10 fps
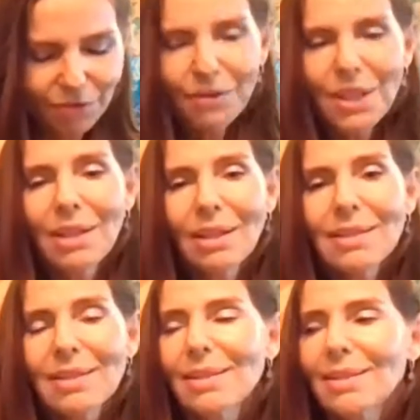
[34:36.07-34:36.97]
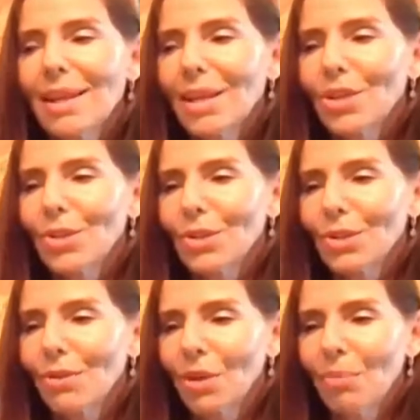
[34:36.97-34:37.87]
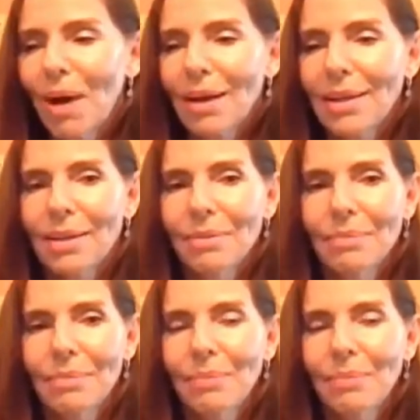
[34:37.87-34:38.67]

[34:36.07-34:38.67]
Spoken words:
Feel the sensations of your body.